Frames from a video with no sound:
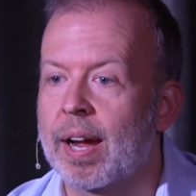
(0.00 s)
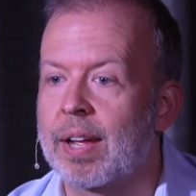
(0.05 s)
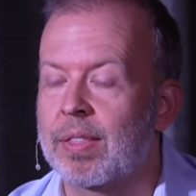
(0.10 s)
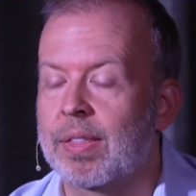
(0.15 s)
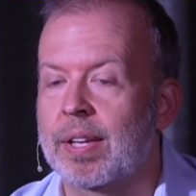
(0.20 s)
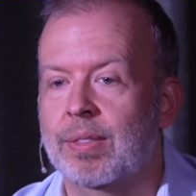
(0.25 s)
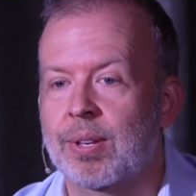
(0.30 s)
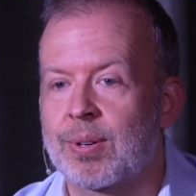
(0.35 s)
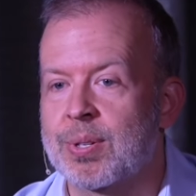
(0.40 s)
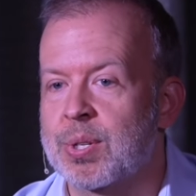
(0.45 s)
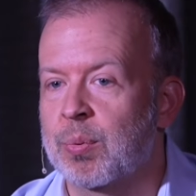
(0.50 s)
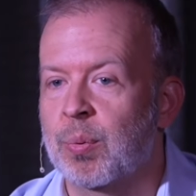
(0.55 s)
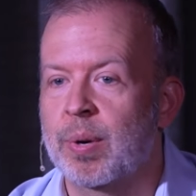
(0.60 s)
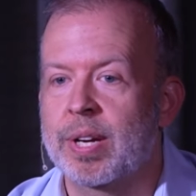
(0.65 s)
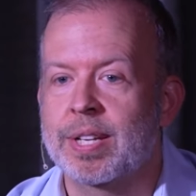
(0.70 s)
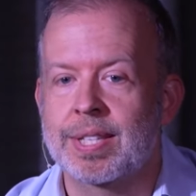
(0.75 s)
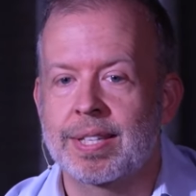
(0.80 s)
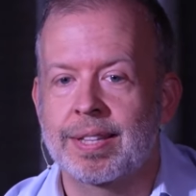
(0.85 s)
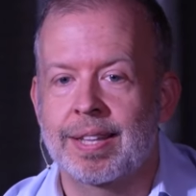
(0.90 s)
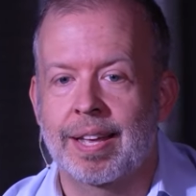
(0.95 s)
I think there's a
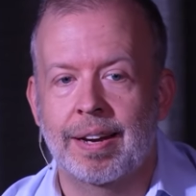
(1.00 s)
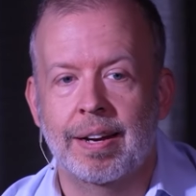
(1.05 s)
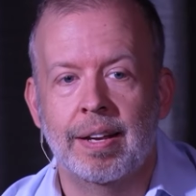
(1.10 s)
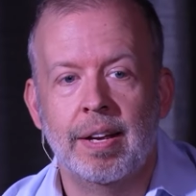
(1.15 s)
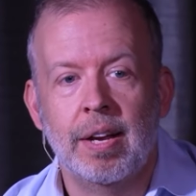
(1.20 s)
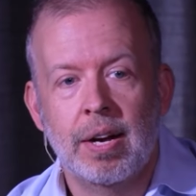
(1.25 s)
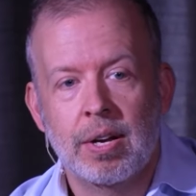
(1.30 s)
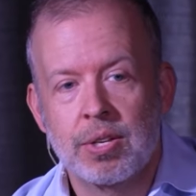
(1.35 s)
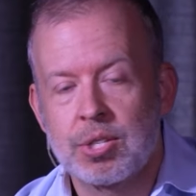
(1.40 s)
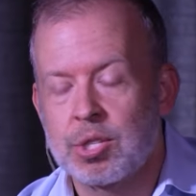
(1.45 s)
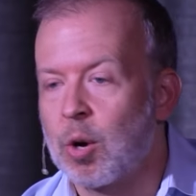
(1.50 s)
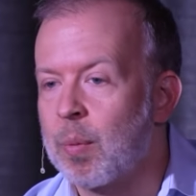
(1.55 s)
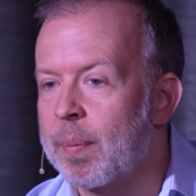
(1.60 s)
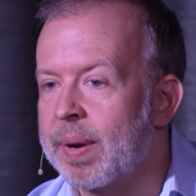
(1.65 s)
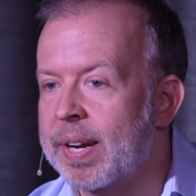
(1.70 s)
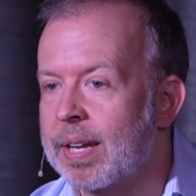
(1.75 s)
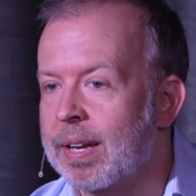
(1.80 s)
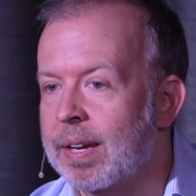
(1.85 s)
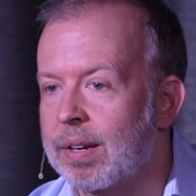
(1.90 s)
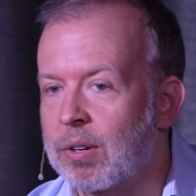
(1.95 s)
reason that so
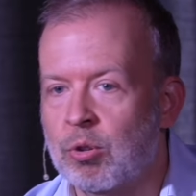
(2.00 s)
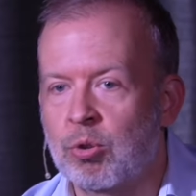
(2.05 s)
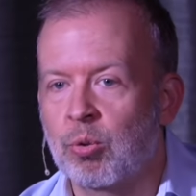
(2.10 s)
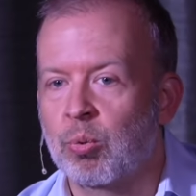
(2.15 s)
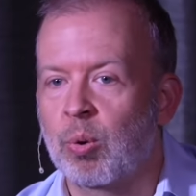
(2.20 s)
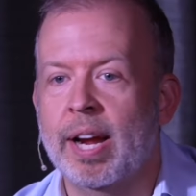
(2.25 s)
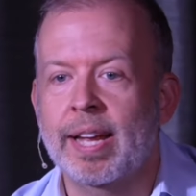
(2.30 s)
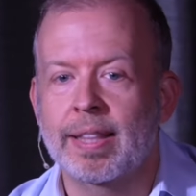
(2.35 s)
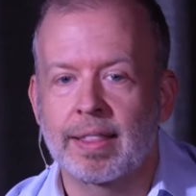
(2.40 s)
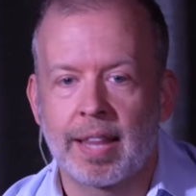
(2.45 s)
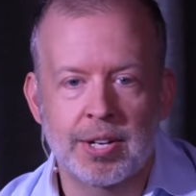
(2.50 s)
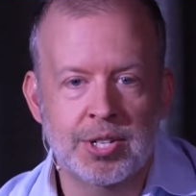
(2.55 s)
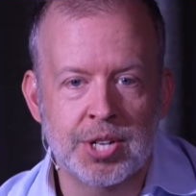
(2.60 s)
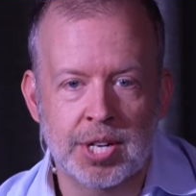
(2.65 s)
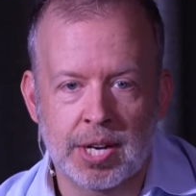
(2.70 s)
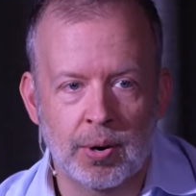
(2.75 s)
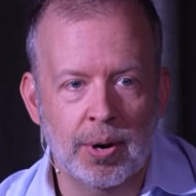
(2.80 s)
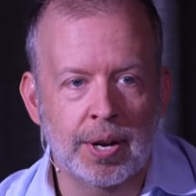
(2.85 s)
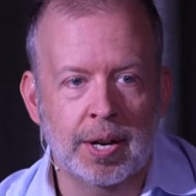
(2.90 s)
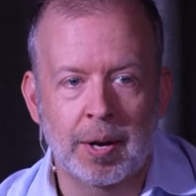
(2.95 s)
many great
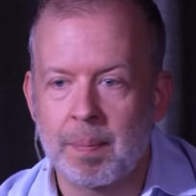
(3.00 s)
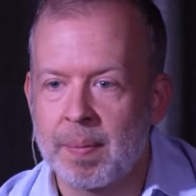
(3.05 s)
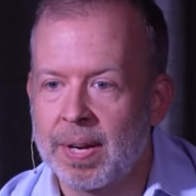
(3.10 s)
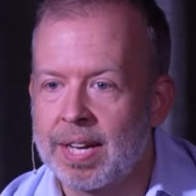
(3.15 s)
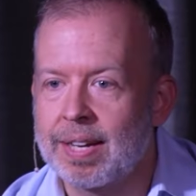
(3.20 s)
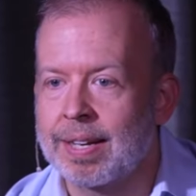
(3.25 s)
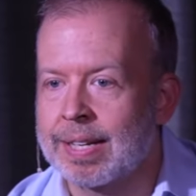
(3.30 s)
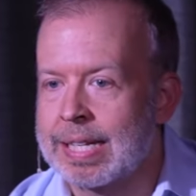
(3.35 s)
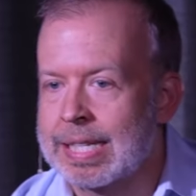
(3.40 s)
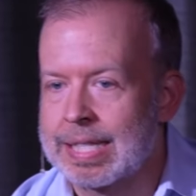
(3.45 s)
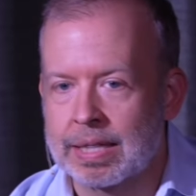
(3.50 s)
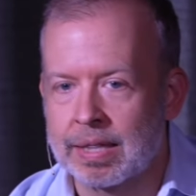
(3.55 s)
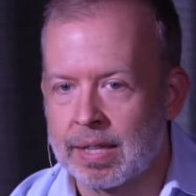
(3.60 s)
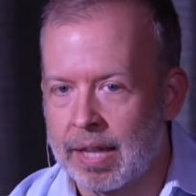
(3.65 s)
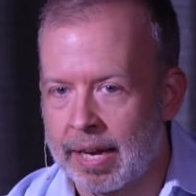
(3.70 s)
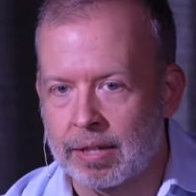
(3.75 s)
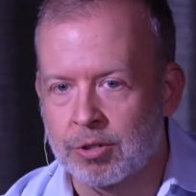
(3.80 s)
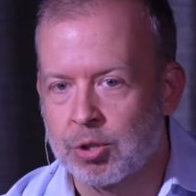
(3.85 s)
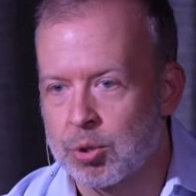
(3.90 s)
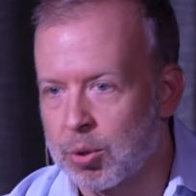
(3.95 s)
legendary comedians
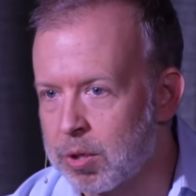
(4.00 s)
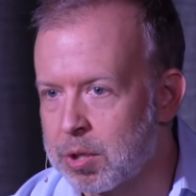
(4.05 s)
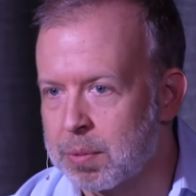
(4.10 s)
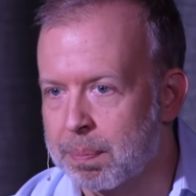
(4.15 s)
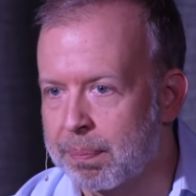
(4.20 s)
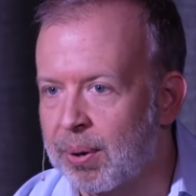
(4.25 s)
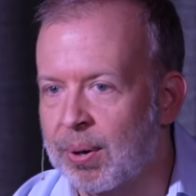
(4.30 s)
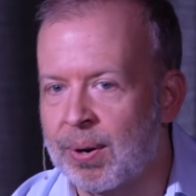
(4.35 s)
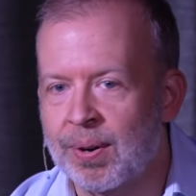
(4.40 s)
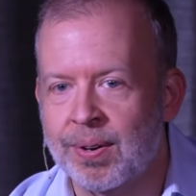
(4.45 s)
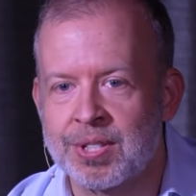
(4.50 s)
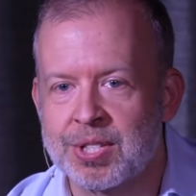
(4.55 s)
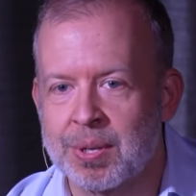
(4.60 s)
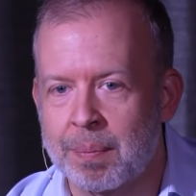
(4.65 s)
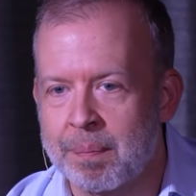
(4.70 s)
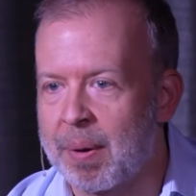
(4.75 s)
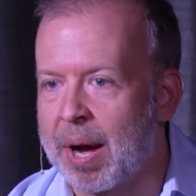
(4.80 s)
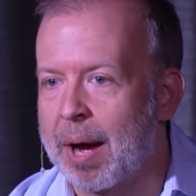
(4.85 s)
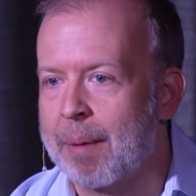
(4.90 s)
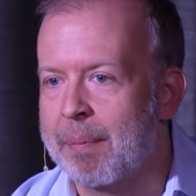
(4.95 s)
like George Burns
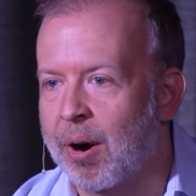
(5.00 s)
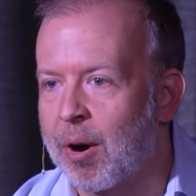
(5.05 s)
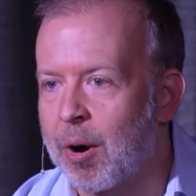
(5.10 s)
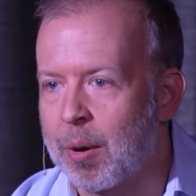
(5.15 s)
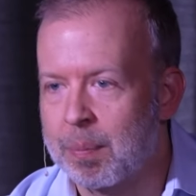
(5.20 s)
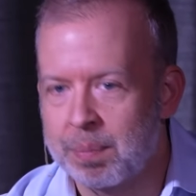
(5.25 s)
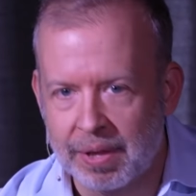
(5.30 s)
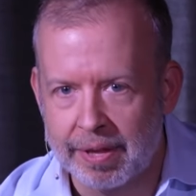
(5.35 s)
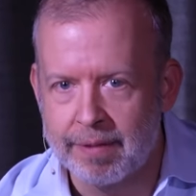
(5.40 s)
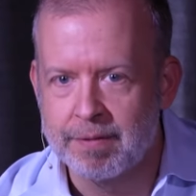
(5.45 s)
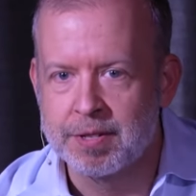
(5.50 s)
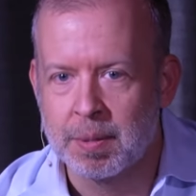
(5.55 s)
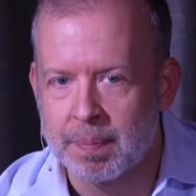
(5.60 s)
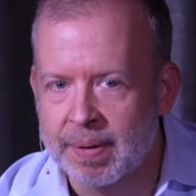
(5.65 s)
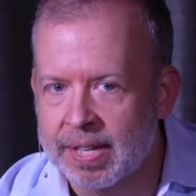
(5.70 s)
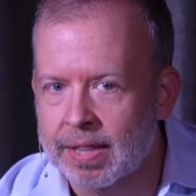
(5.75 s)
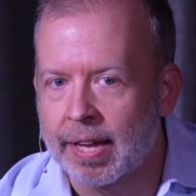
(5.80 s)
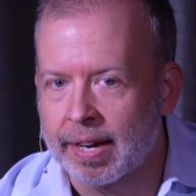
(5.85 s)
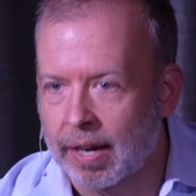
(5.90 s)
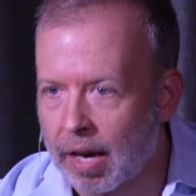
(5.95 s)
and Bob Hope lived to
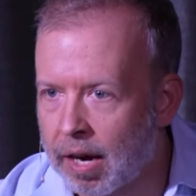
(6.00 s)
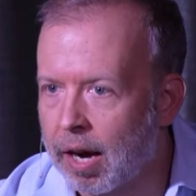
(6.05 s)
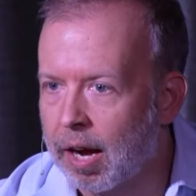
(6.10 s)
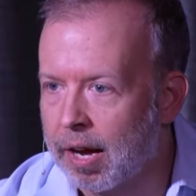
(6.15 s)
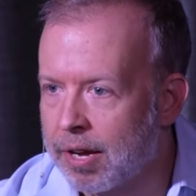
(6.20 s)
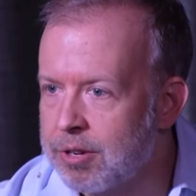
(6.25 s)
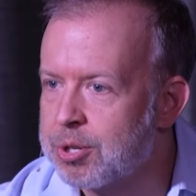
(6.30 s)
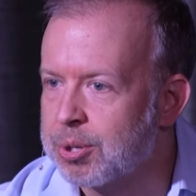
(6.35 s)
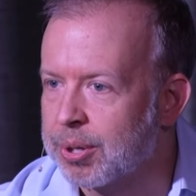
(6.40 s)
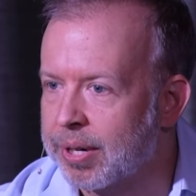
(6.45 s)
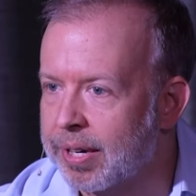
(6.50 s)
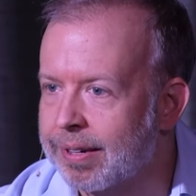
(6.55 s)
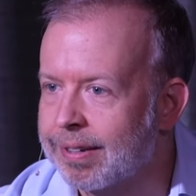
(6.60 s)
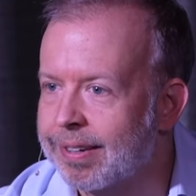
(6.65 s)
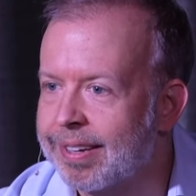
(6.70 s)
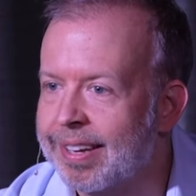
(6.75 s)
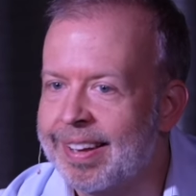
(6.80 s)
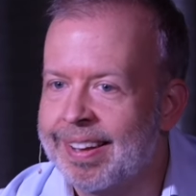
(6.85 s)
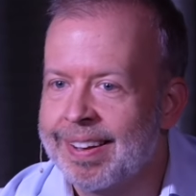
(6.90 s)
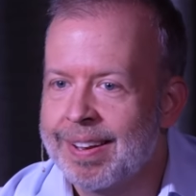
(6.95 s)
be like 100
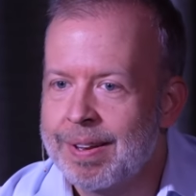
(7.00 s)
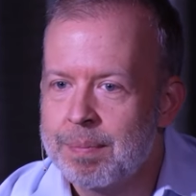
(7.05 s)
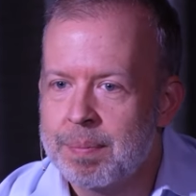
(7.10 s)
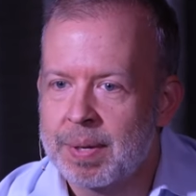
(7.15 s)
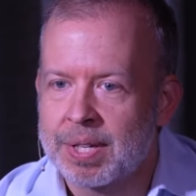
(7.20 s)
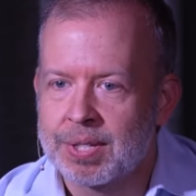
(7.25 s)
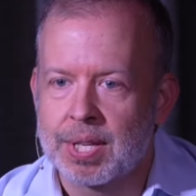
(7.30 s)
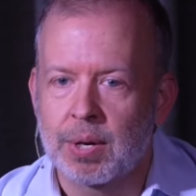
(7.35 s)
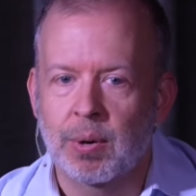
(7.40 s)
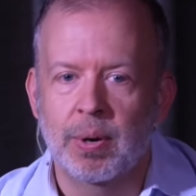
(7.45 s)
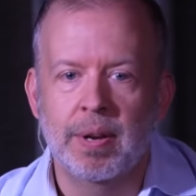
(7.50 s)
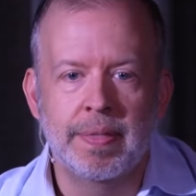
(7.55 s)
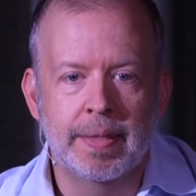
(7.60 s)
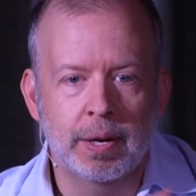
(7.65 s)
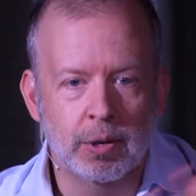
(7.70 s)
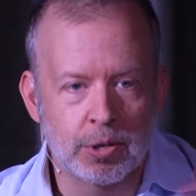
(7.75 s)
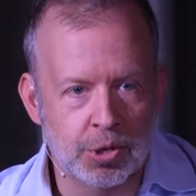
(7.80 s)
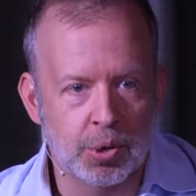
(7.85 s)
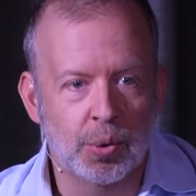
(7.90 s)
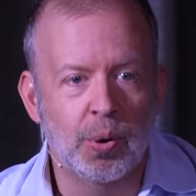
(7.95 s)
because they're in
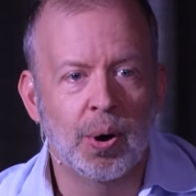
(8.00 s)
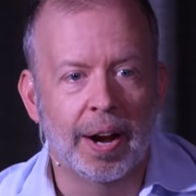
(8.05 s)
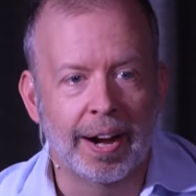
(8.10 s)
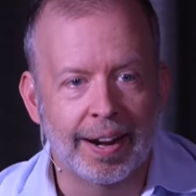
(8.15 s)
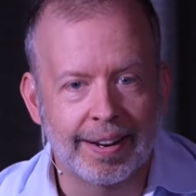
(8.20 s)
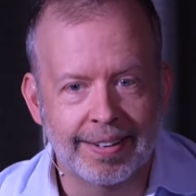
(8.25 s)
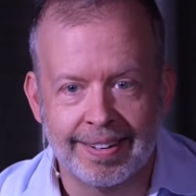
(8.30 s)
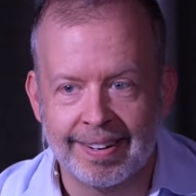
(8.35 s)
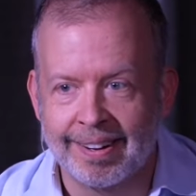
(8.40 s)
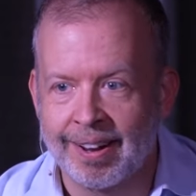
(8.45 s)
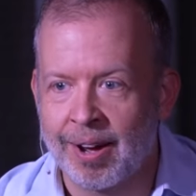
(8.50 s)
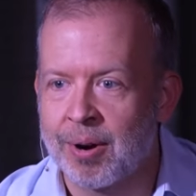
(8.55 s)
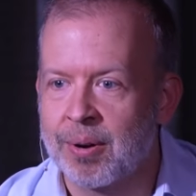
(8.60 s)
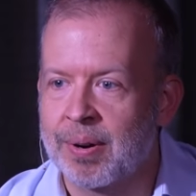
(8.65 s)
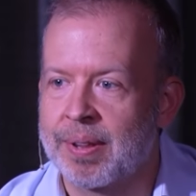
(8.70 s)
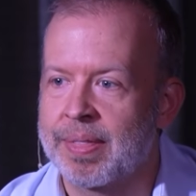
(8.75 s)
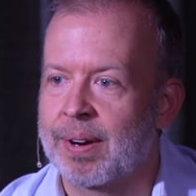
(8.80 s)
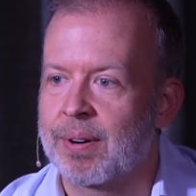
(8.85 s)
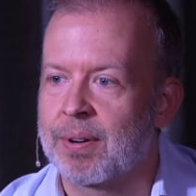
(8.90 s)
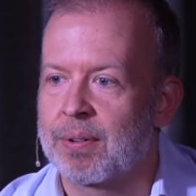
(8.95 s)
their joy, you know,
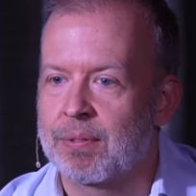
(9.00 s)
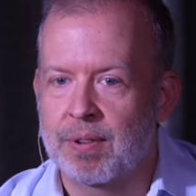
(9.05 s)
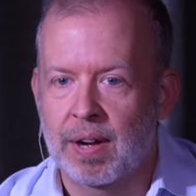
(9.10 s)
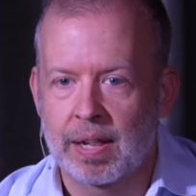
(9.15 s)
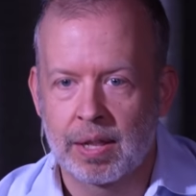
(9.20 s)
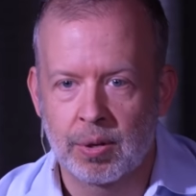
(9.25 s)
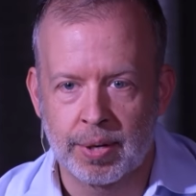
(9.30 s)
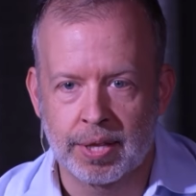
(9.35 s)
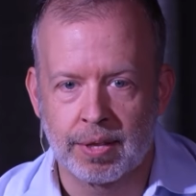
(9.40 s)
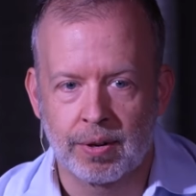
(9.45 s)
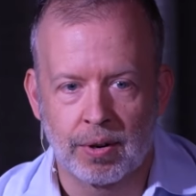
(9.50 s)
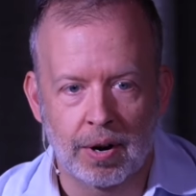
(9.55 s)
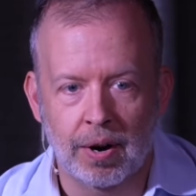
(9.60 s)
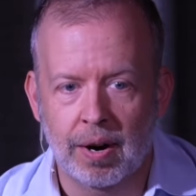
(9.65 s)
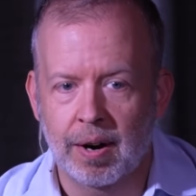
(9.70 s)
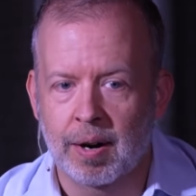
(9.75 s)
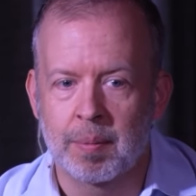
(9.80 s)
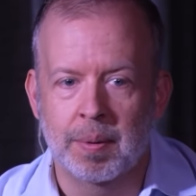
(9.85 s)
and they're following their heart.